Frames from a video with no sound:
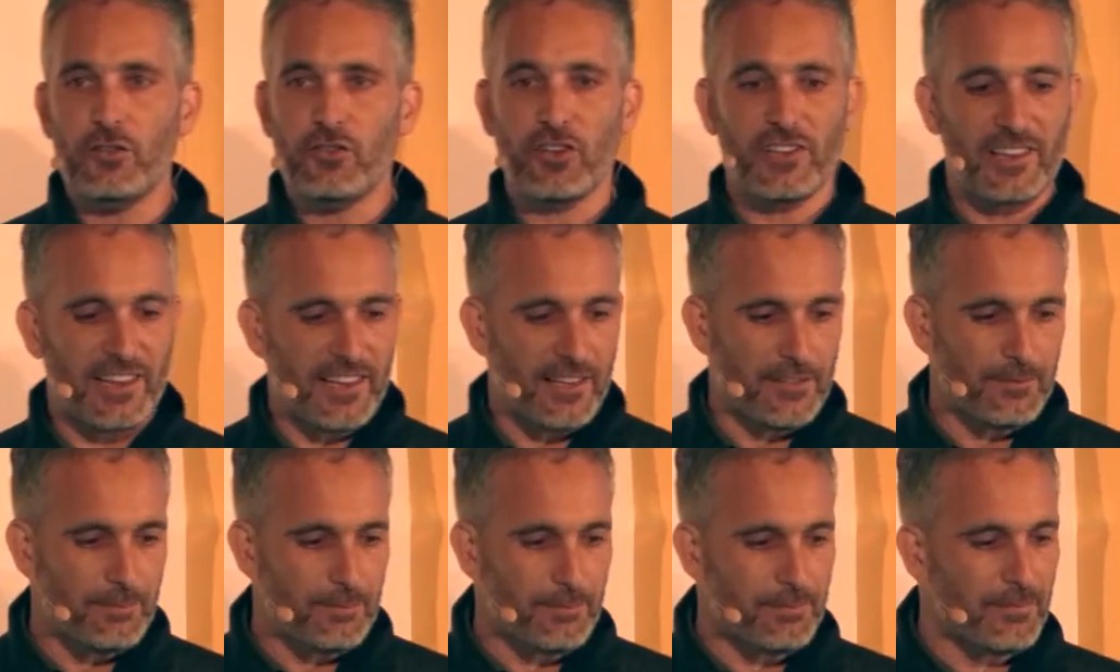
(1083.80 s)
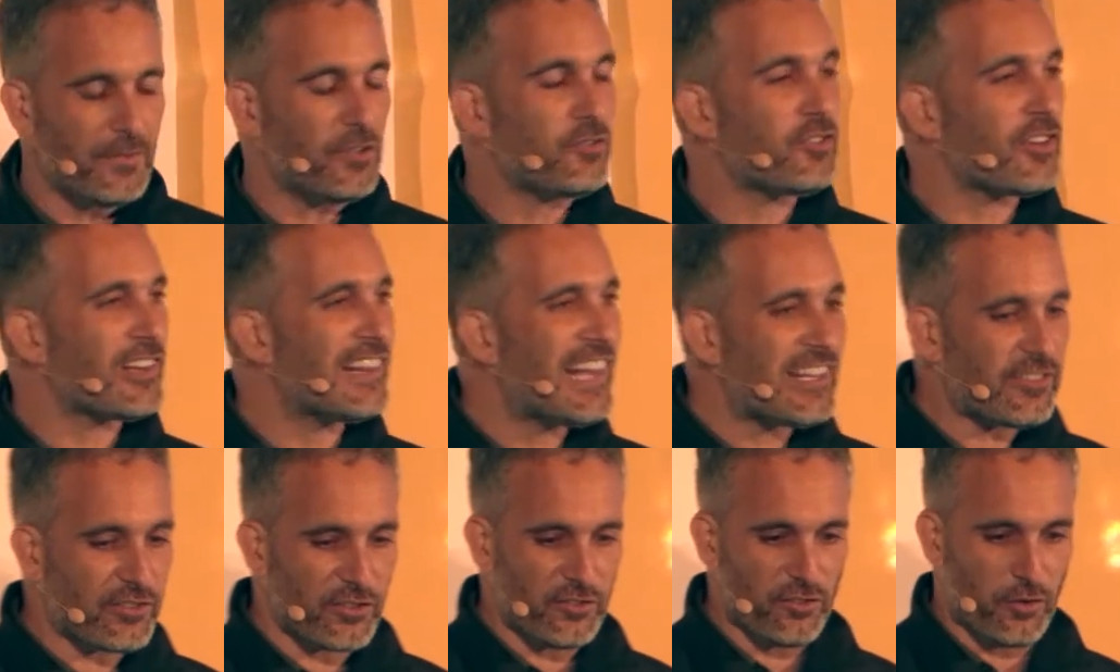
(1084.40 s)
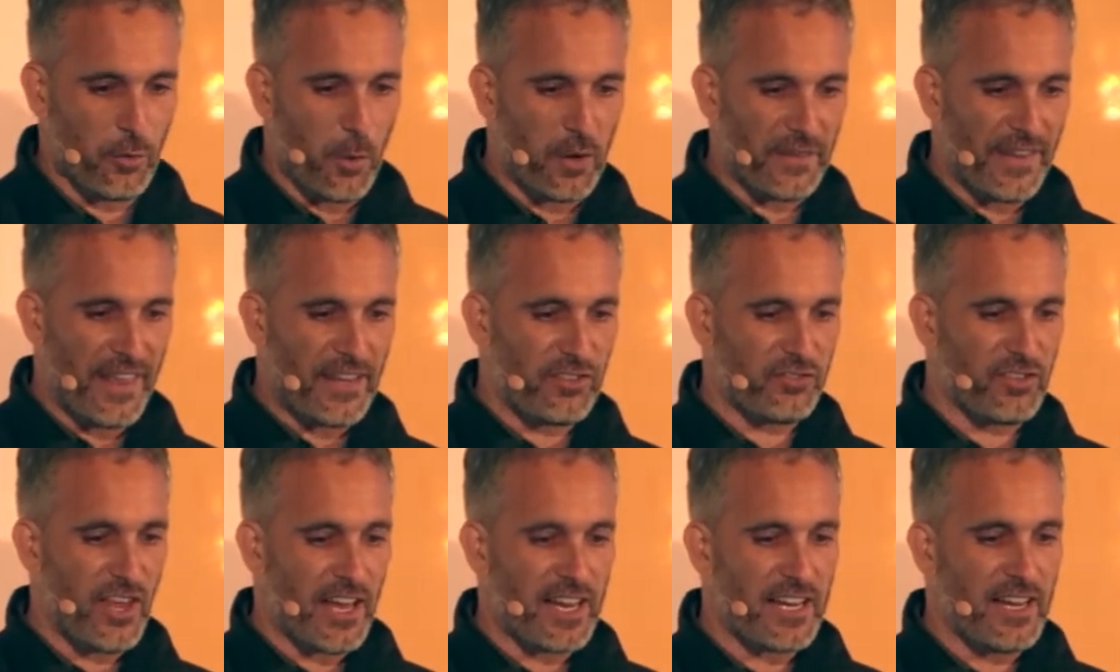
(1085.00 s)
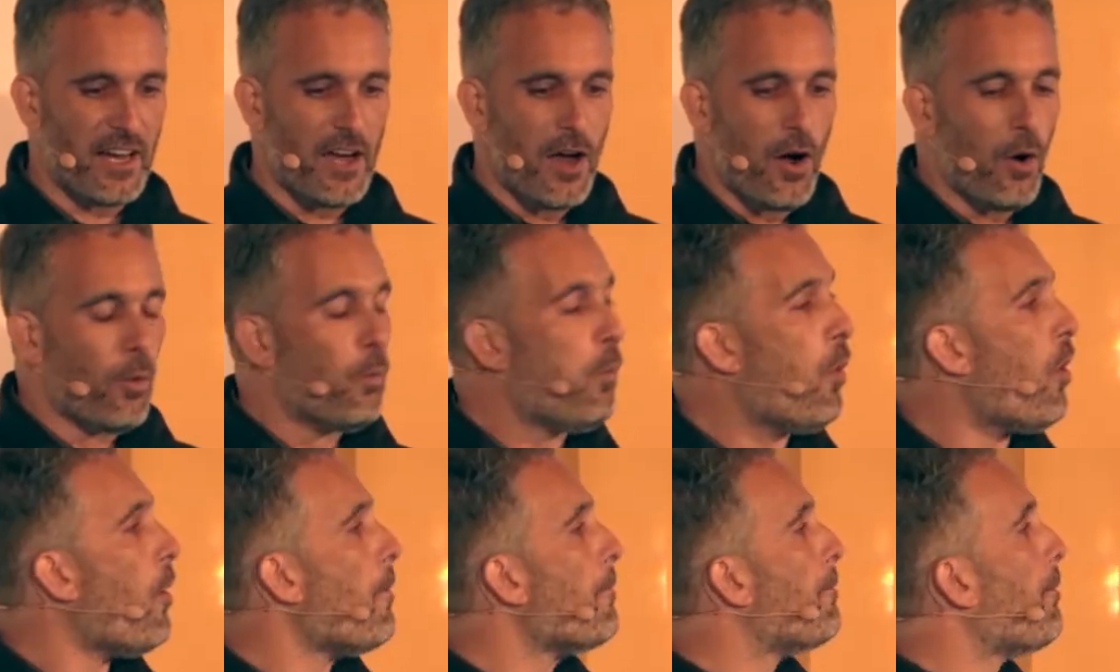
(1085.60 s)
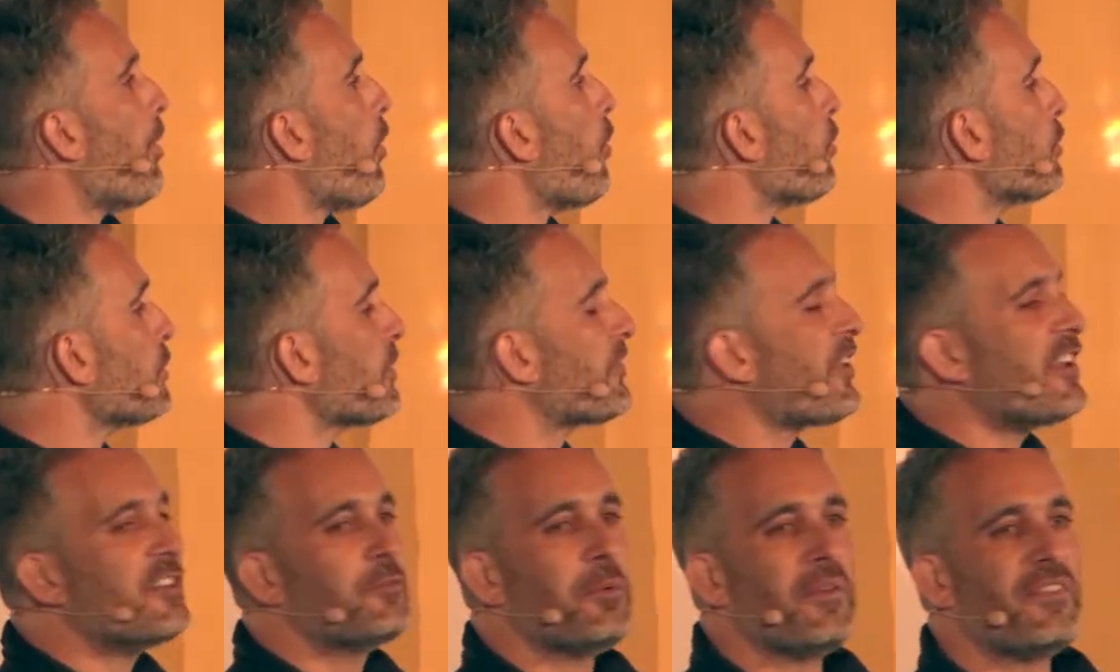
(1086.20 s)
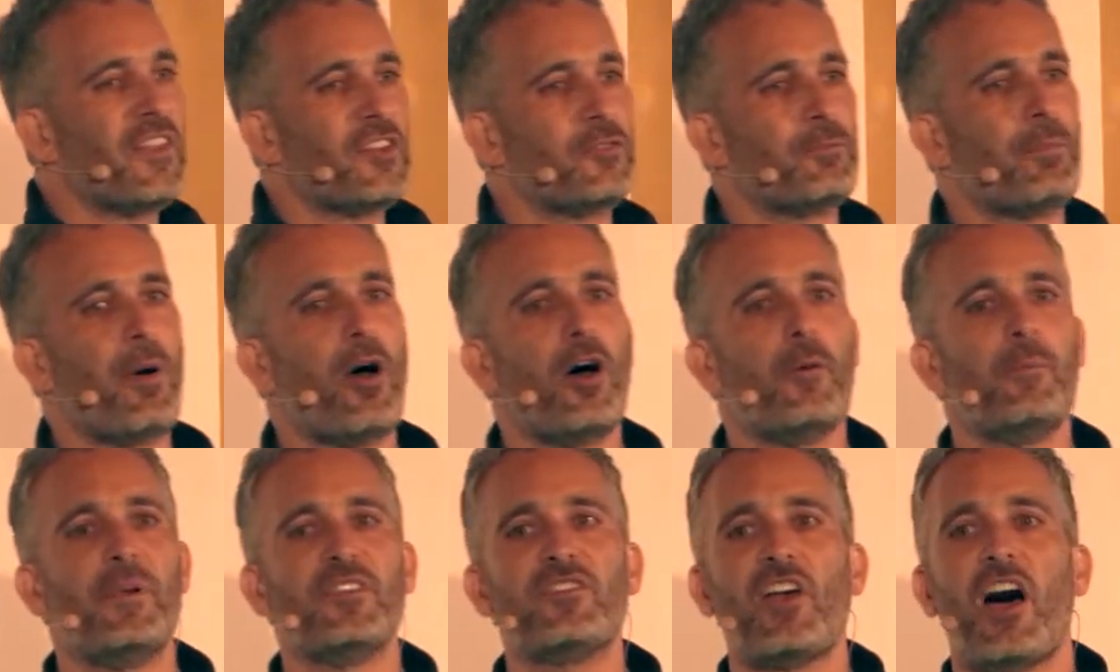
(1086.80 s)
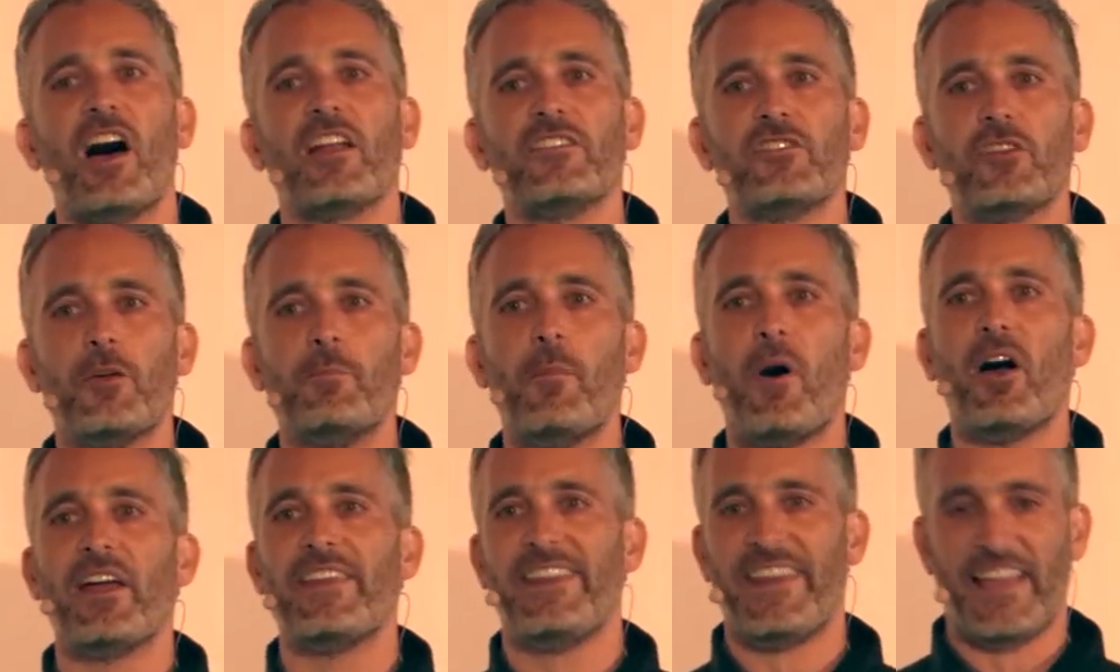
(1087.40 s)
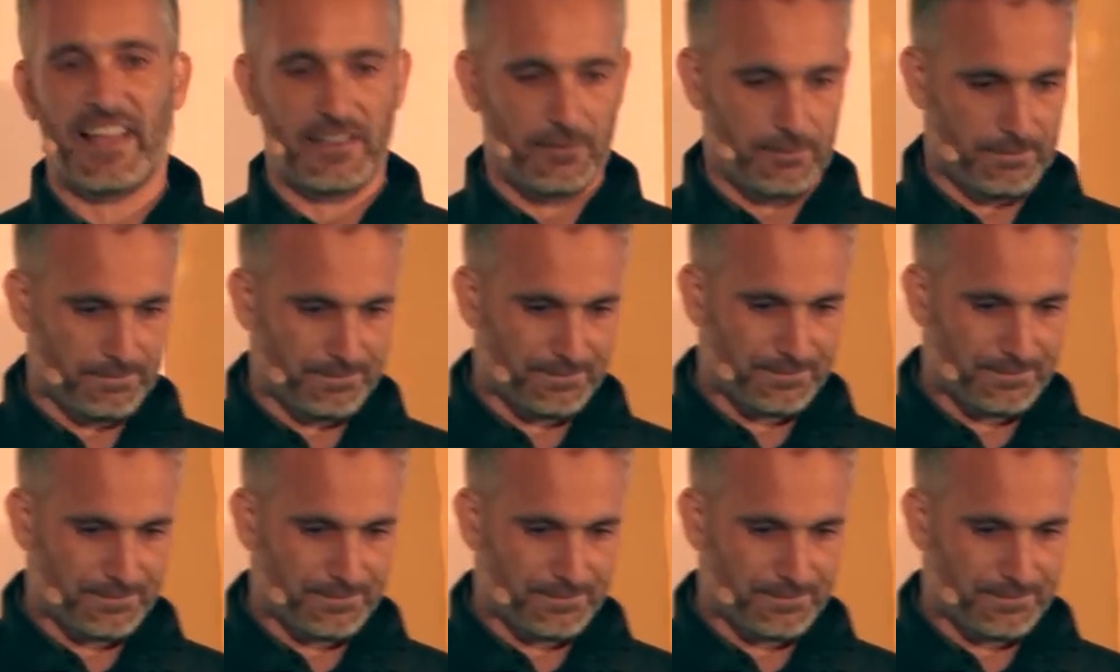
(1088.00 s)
you should, you should listen to what they say. What Ball did with his poem is undermine that.